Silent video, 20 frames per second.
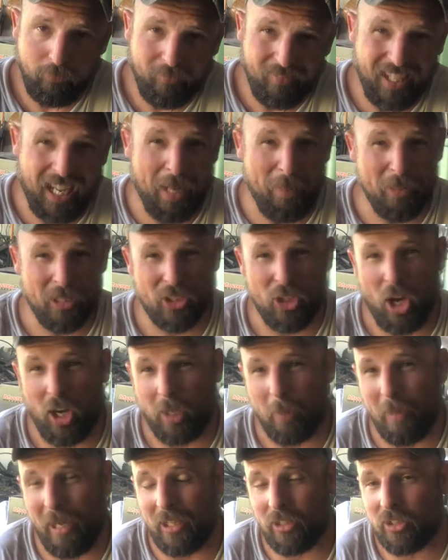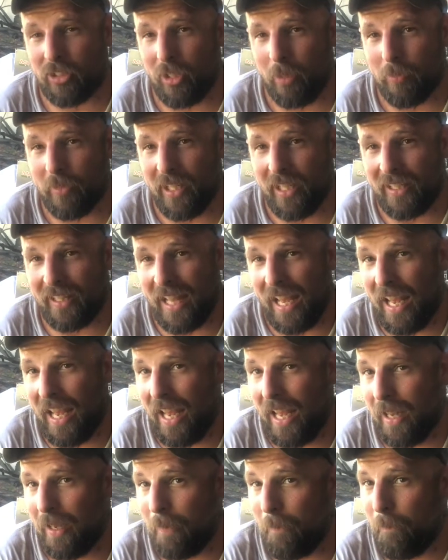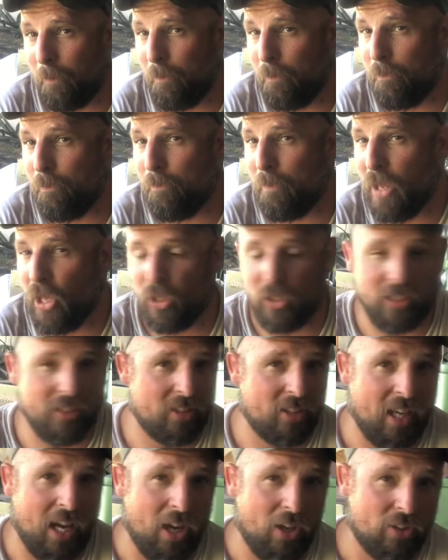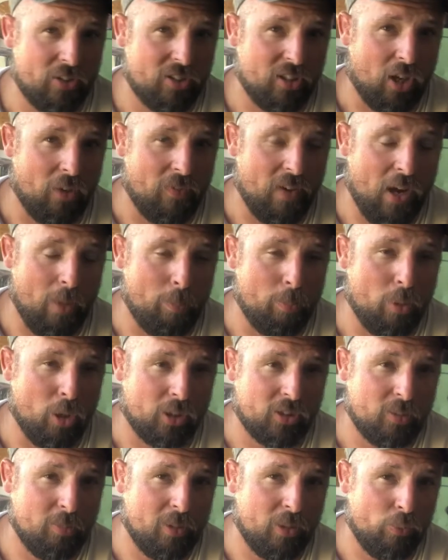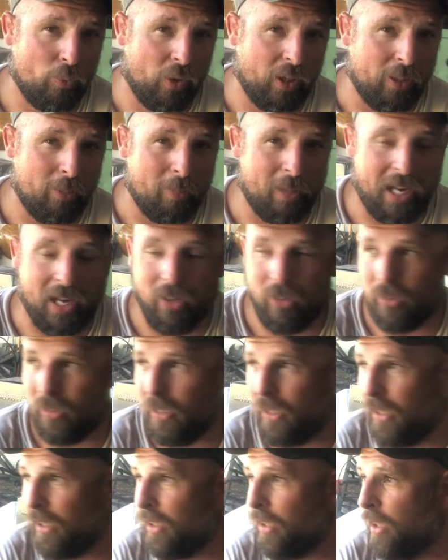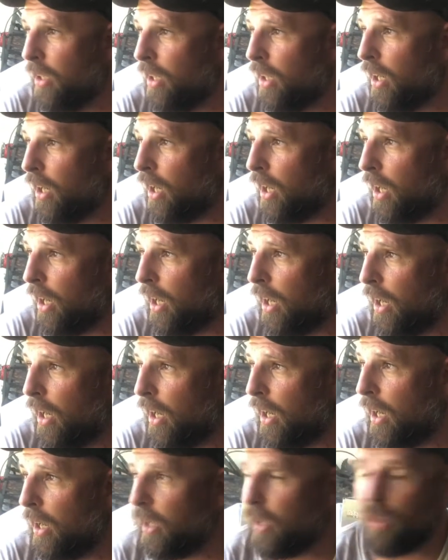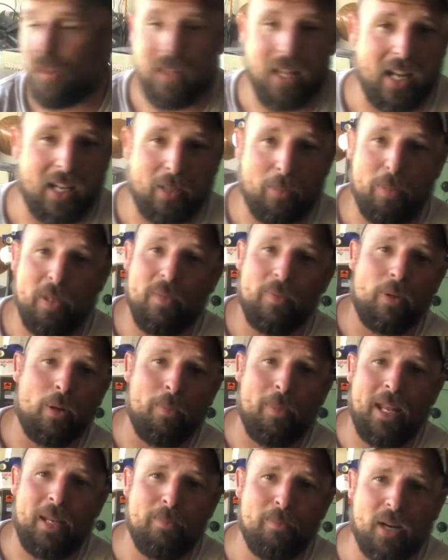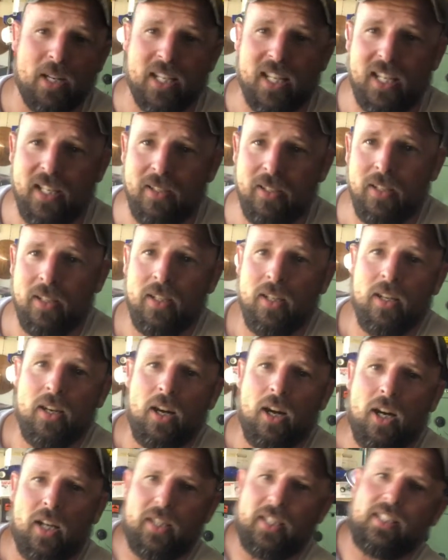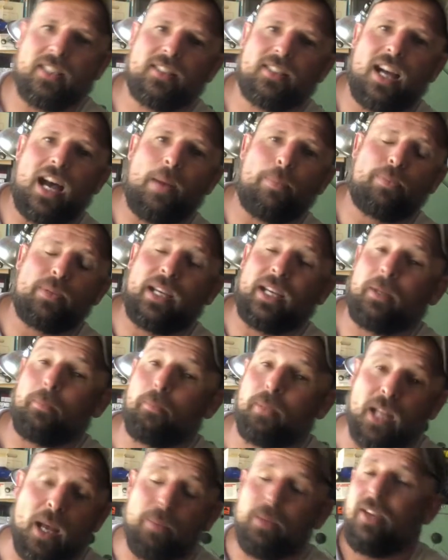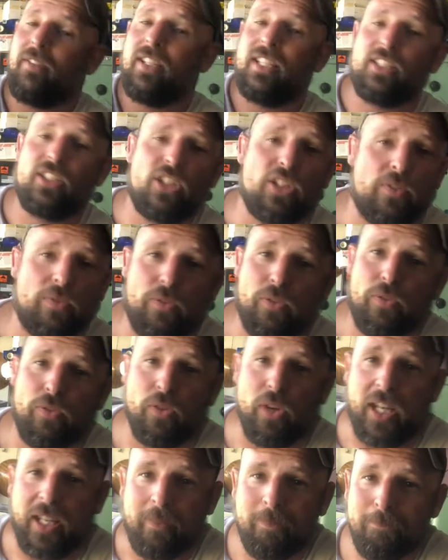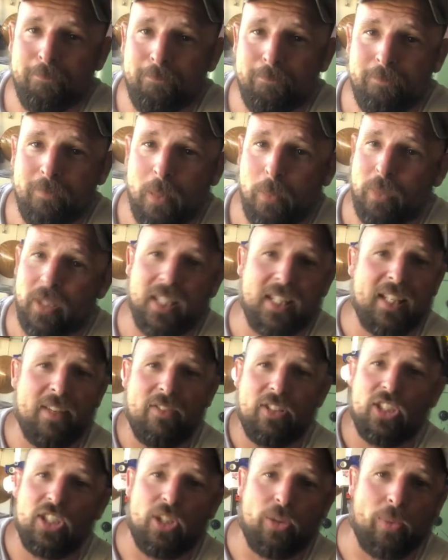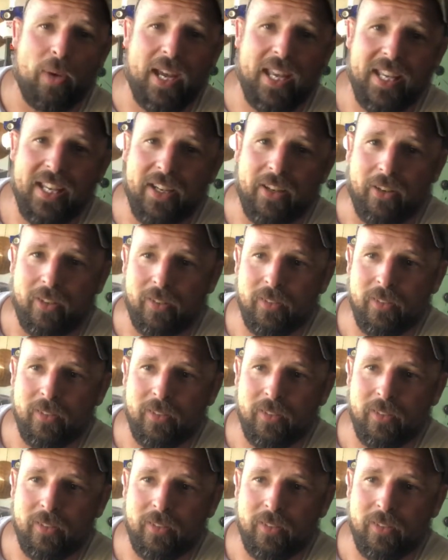I'm going to talk about something that millions of self-help books have been written about. A lot of people have made money on this topic, but I'm giving it to you for free. I'm going to give it to you right here.